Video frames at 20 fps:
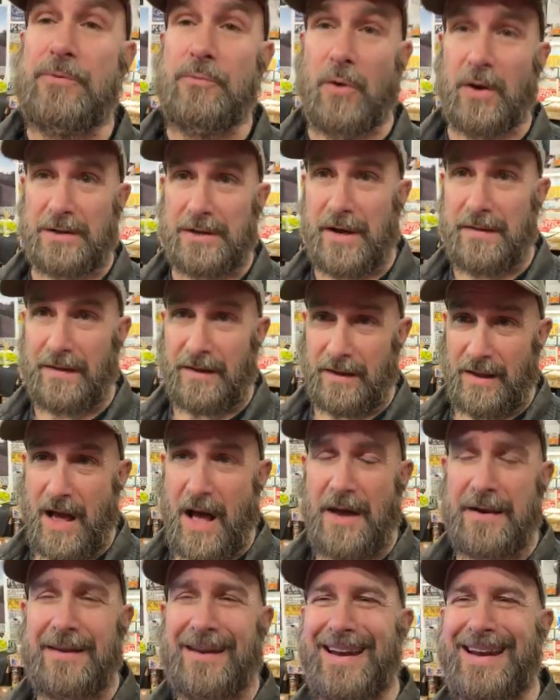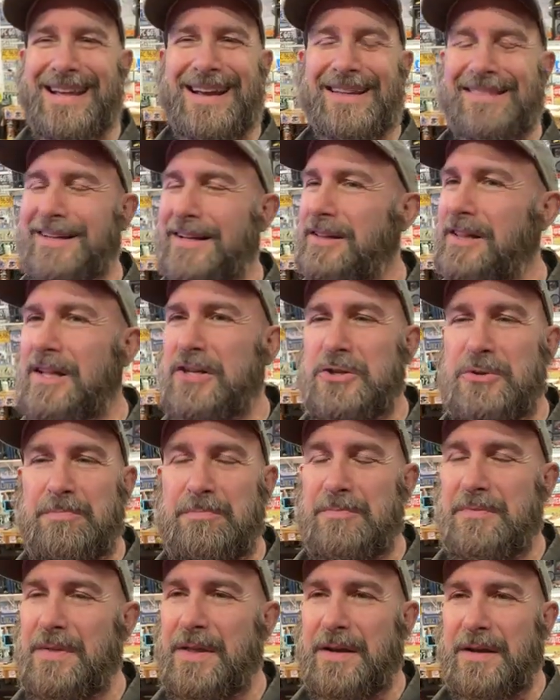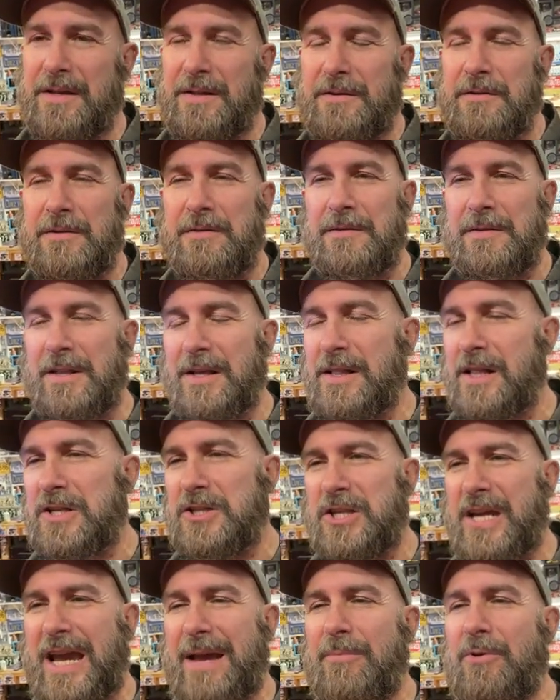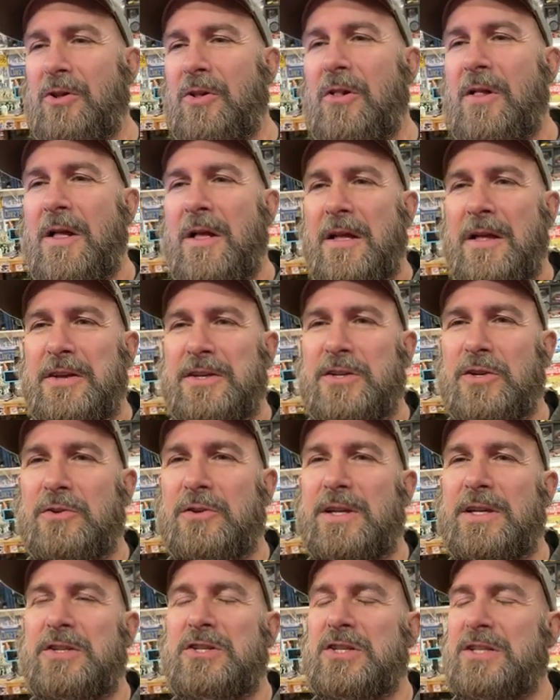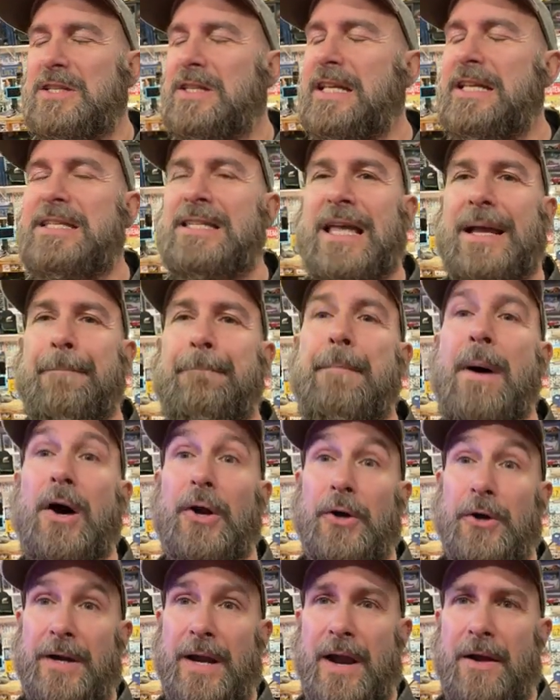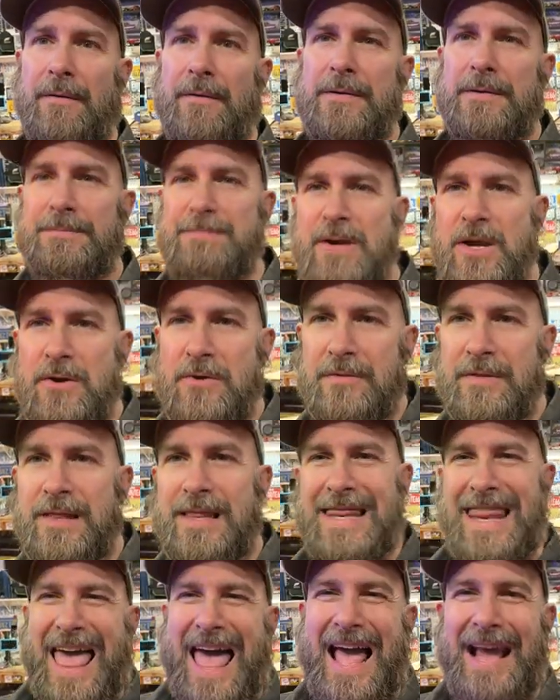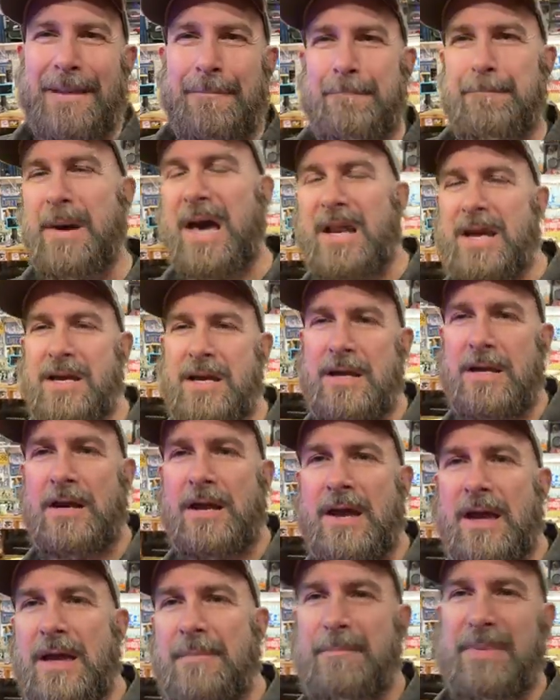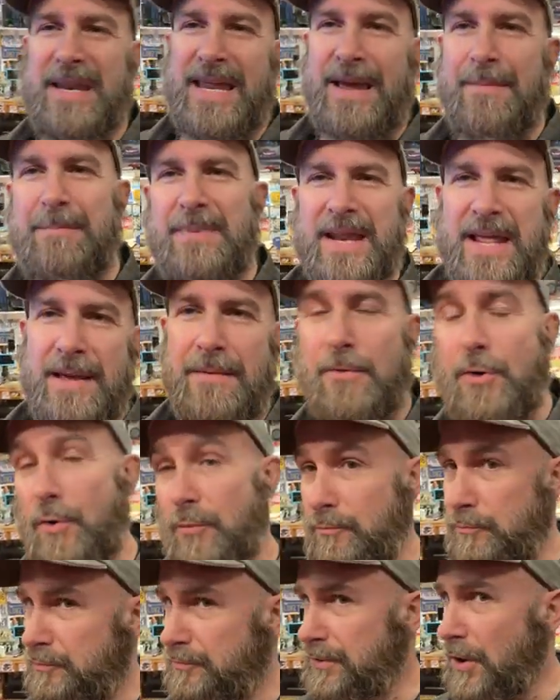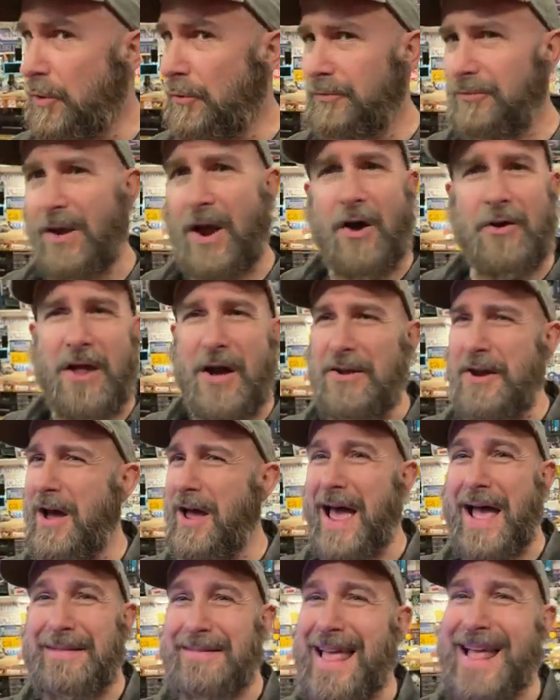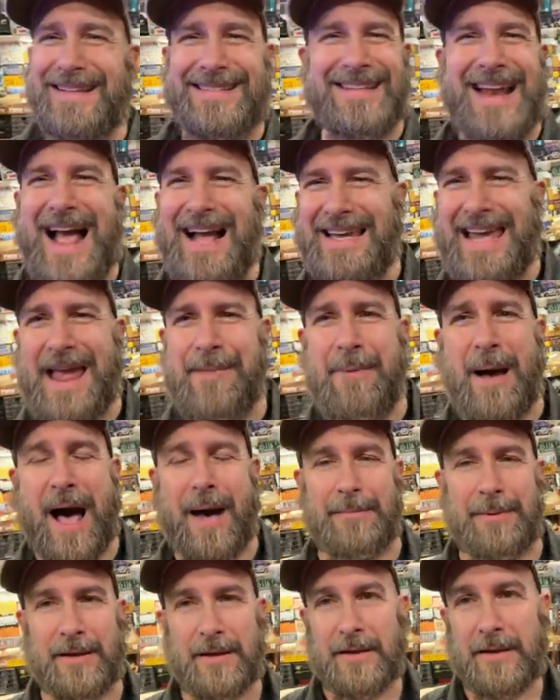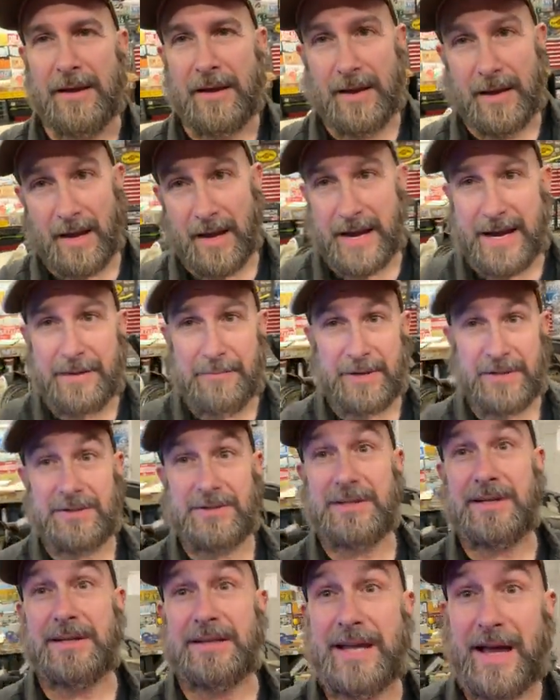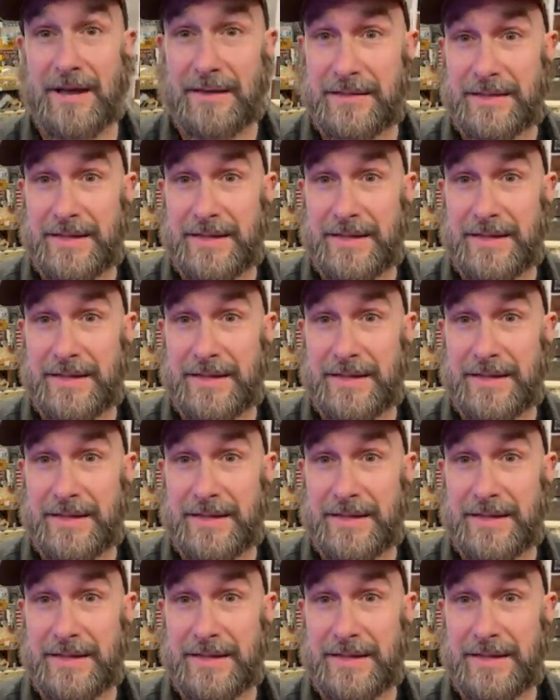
worked on the little Honda and he got the clutch cable it's like butter now. Smooth like butter. Oh, no, and that's not K-pop. Anyways, yeah,